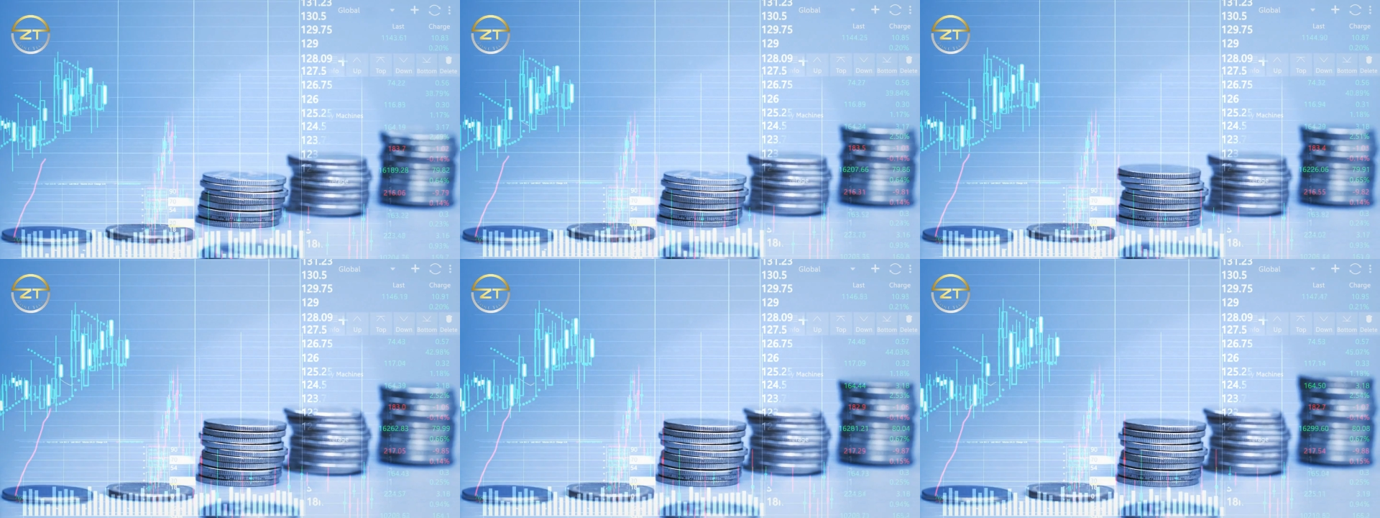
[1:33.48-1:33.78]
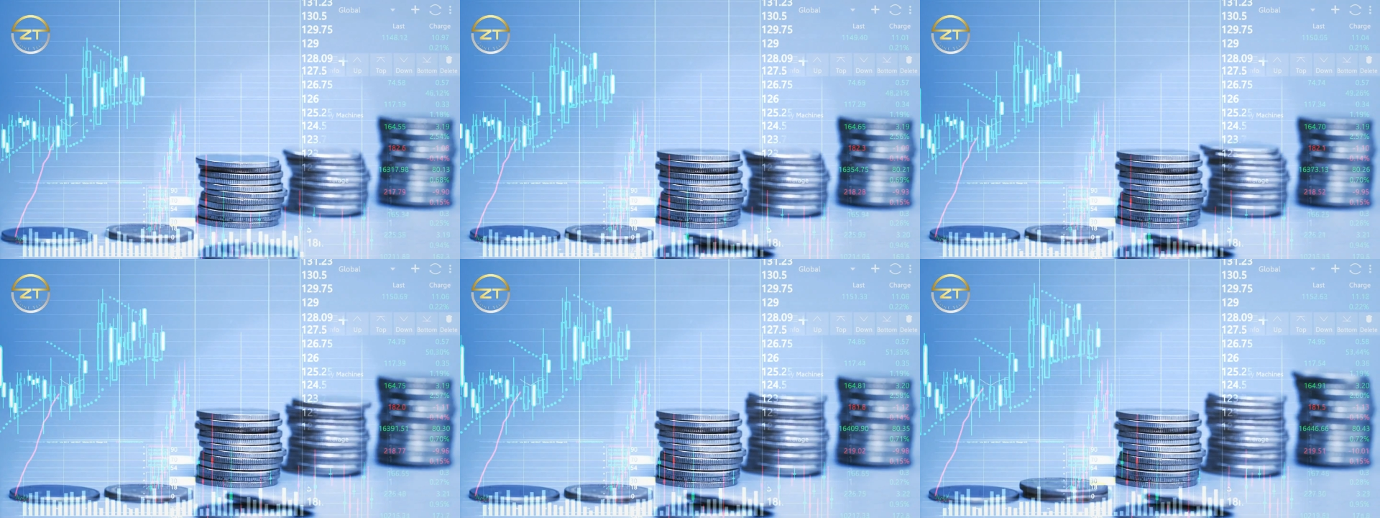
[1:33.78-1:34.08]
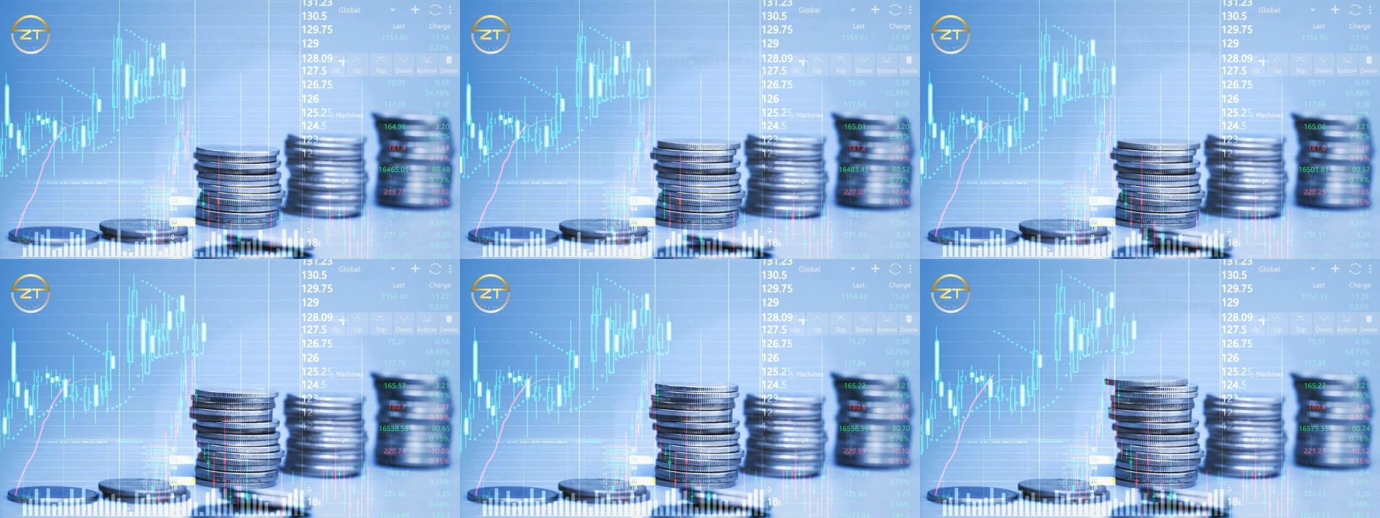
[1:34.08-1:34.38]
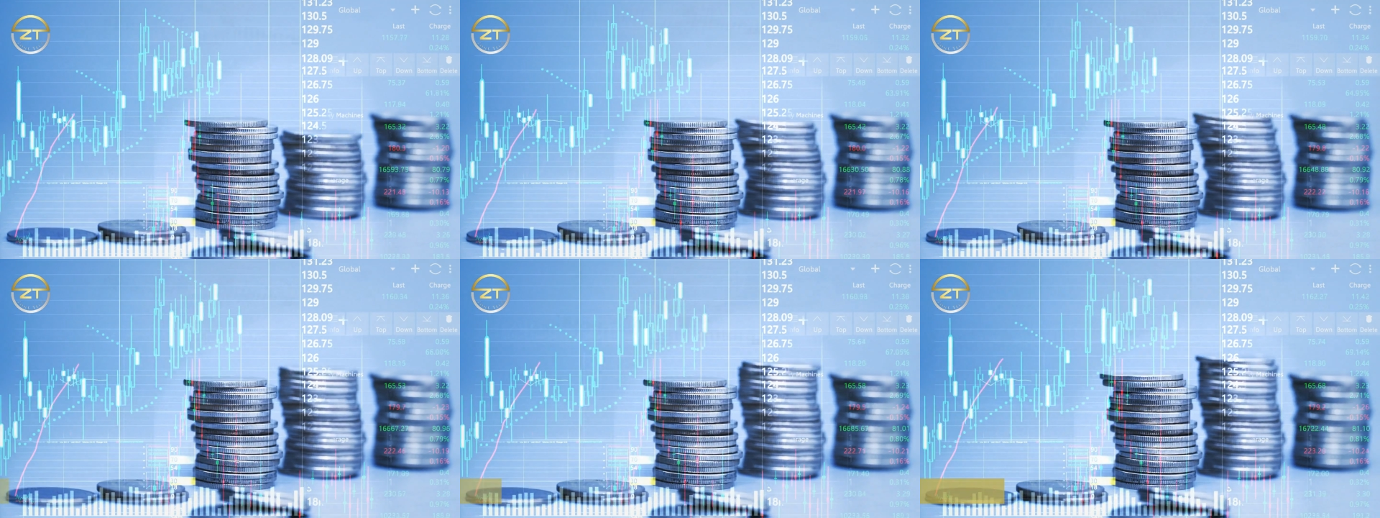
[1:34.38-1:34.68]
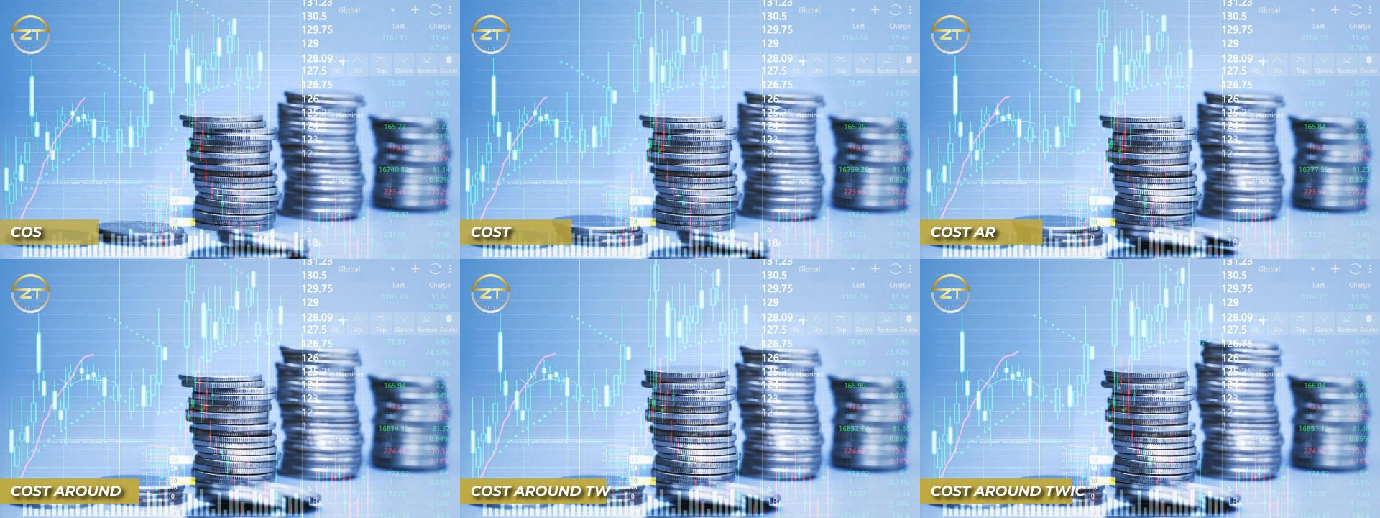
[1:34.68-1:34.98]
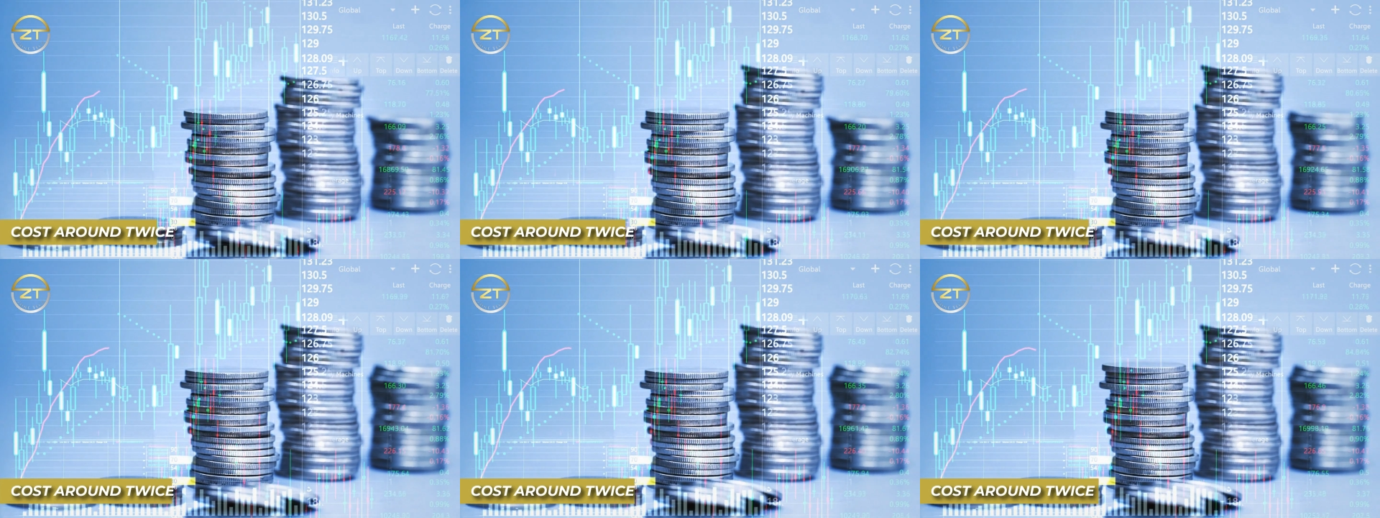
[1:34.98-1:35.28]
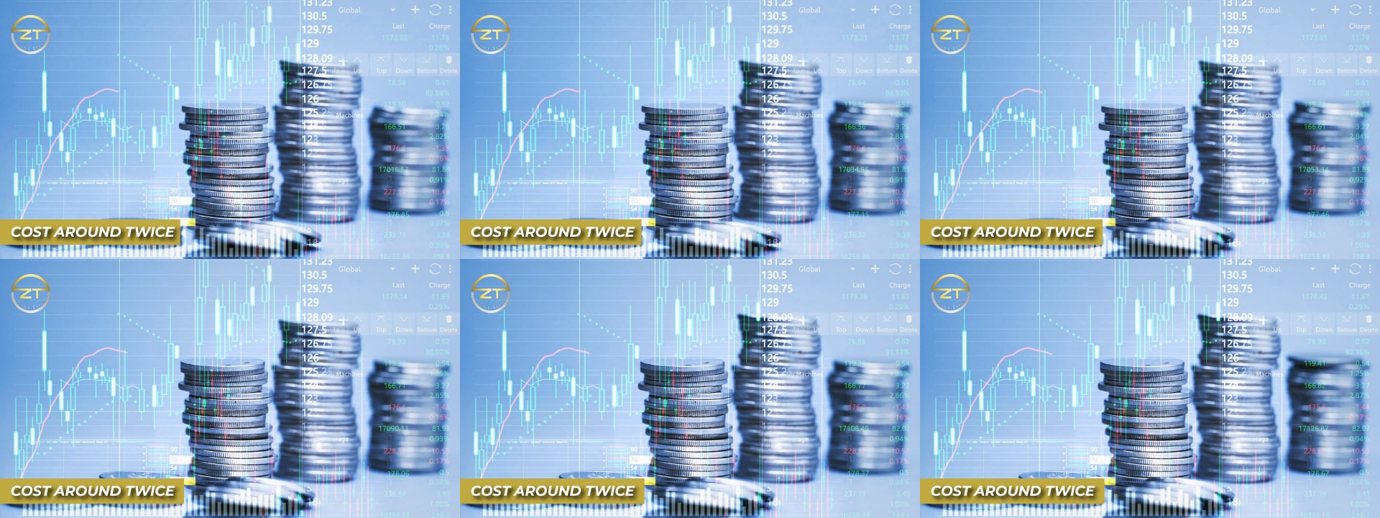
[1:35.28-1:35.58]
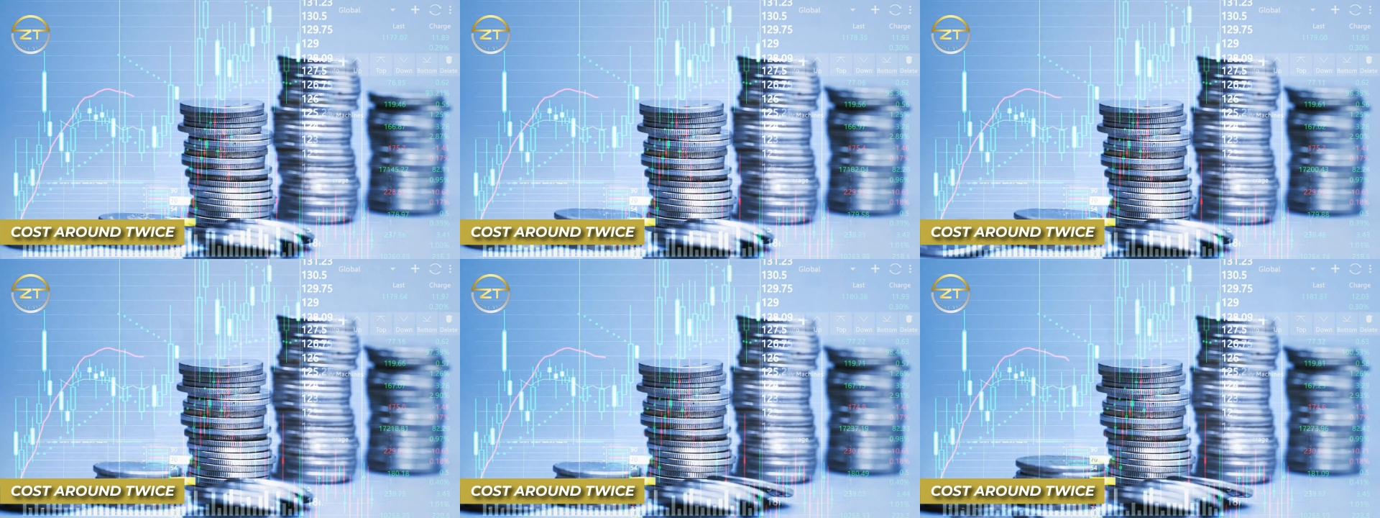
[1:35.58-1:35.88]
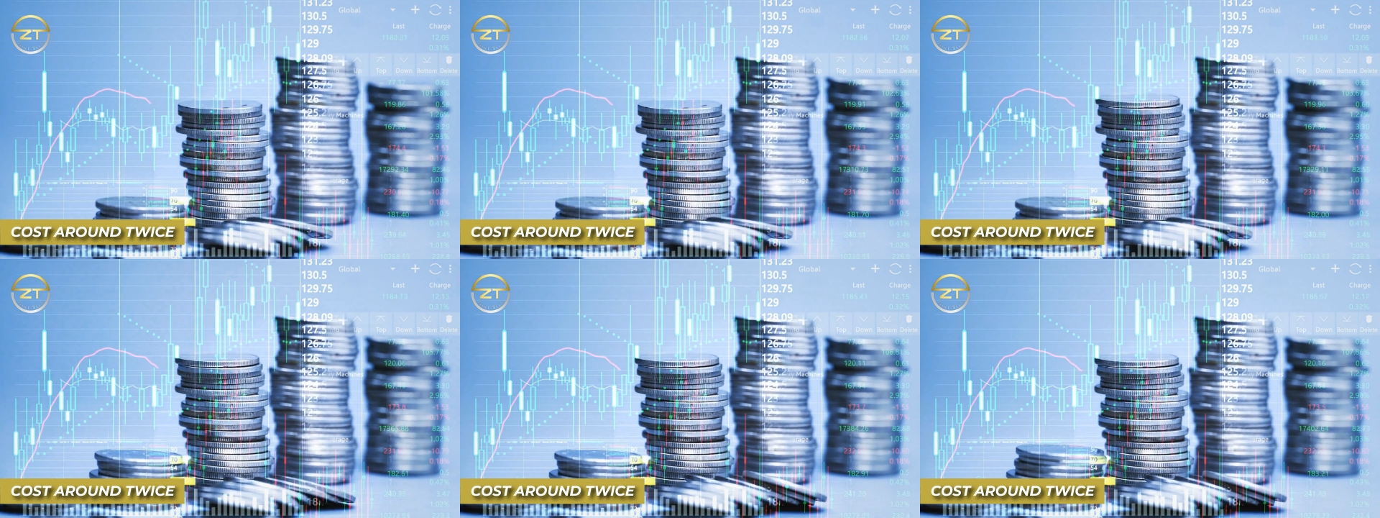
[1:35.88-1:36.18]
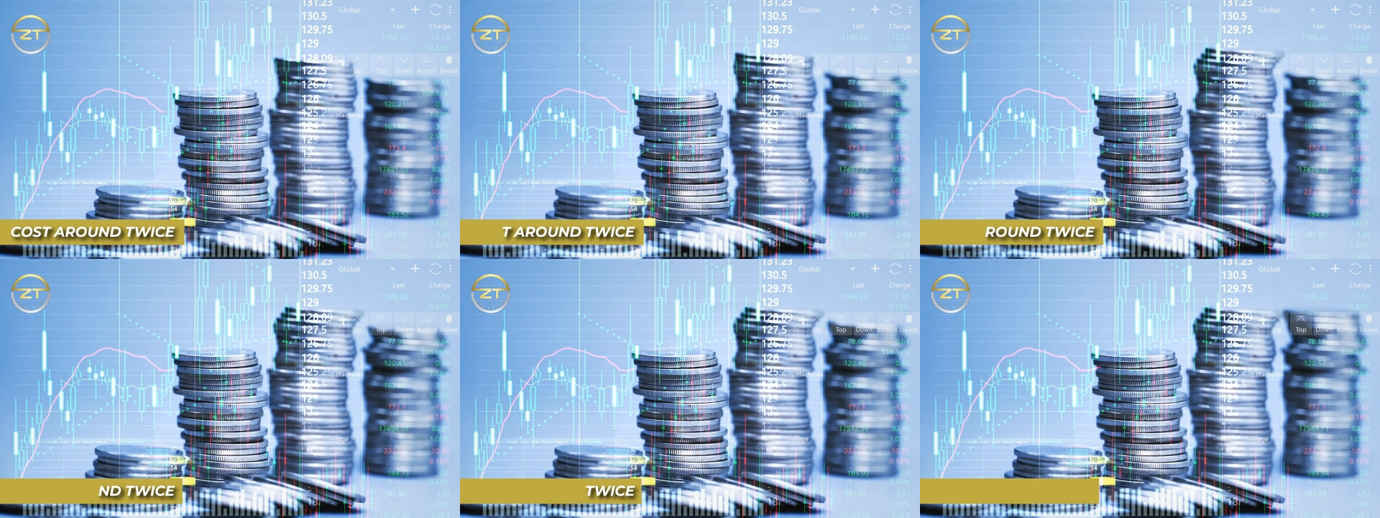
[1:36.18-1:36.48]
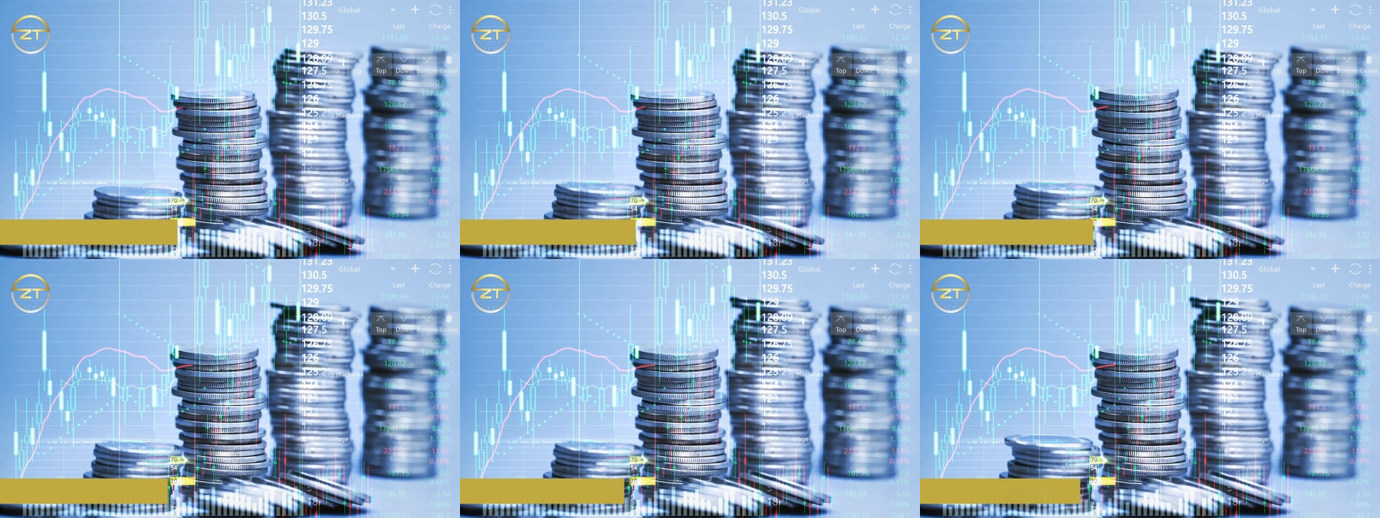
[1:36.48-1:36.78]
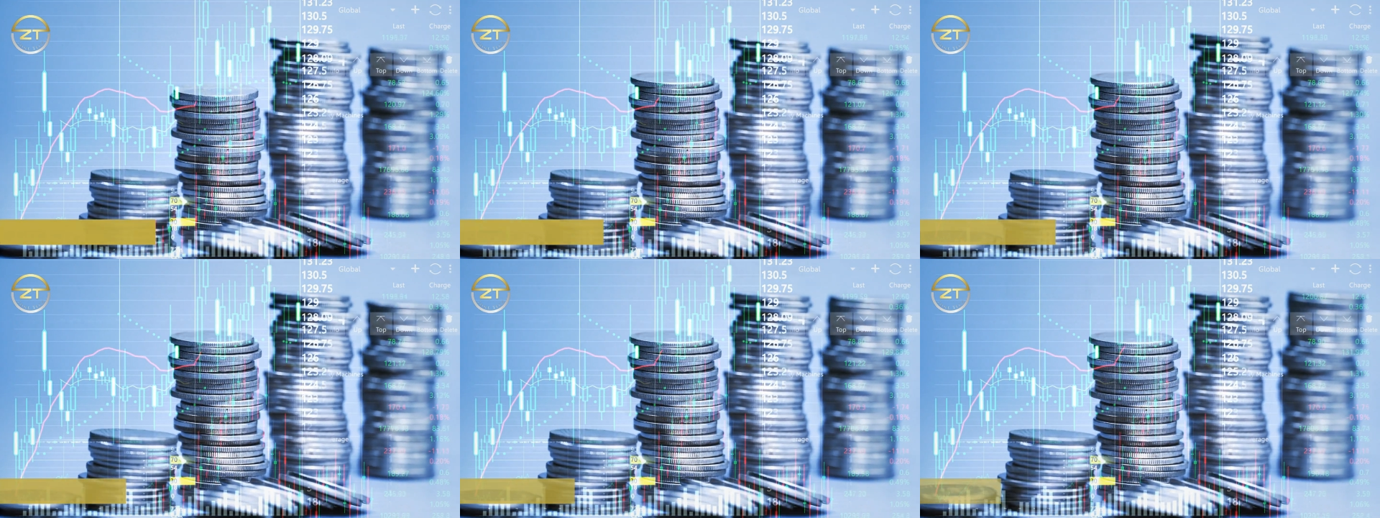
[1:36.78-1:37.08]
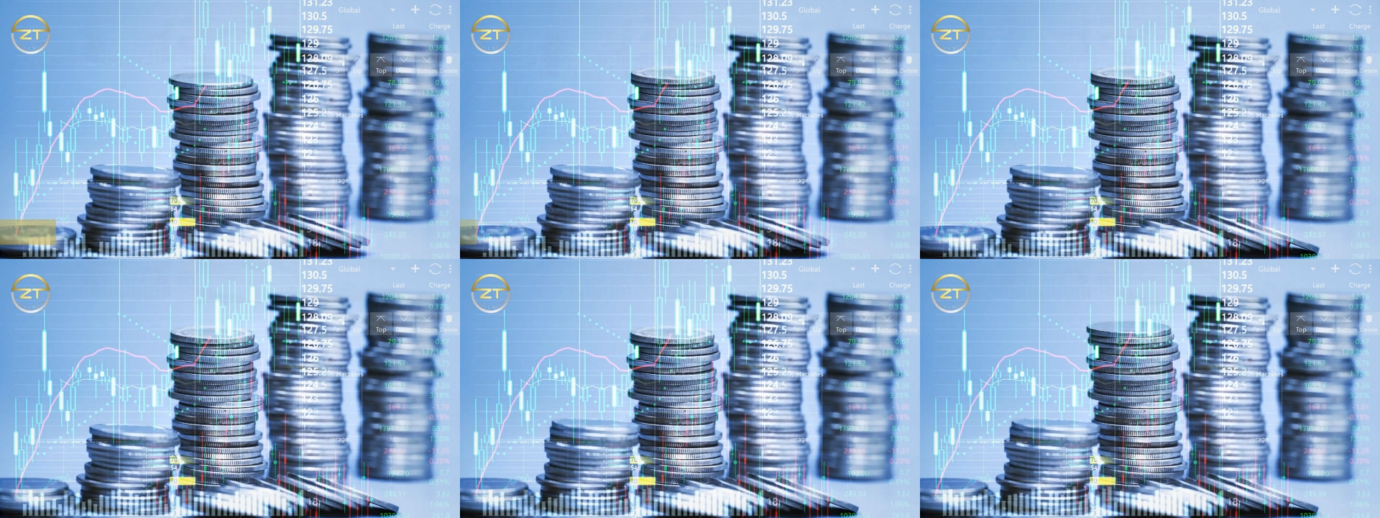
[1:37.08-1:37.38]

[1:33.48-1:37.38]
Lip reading: No face is visible, so there are no lips to read.